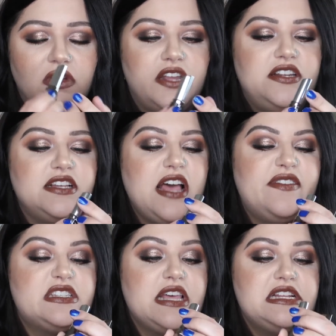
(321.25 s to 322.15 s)
It does
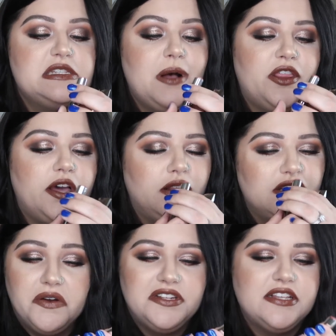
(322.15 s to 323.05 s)
have a slight smell though.
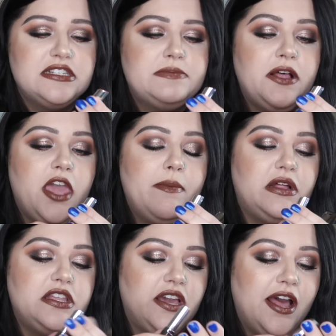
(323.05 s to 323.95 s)
It doesn't smell
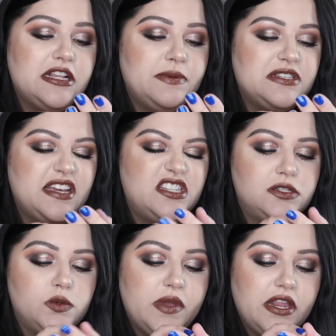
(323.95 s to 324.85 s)
chemically. It kind of smells like
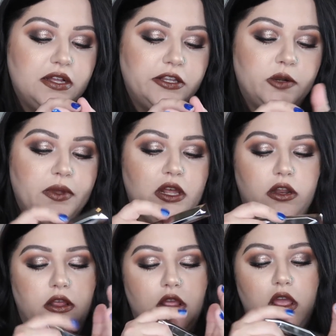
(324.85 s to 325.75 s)
sweet a little bit.
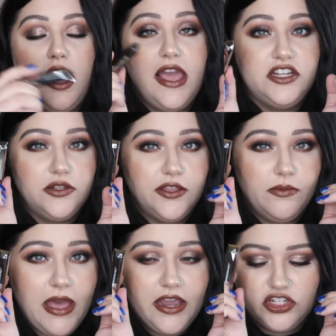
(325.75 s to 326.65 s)
I do like
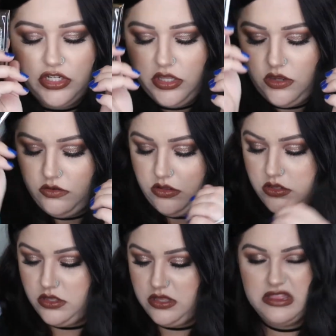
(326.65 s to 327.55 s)
the packaging though.
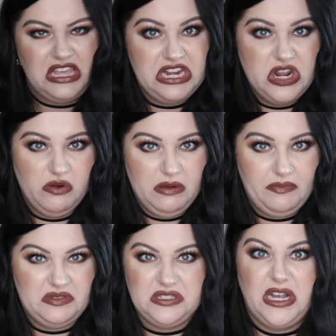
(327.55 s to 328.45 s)
They know I'm
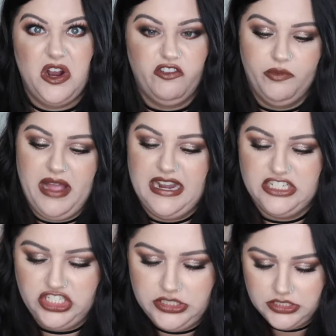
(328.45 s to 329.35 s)
a sucker for
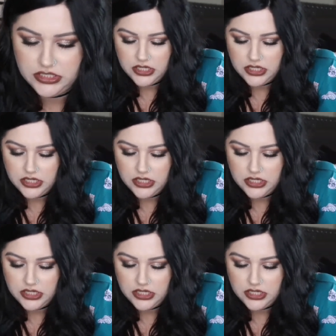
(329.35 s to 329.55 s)
packaging.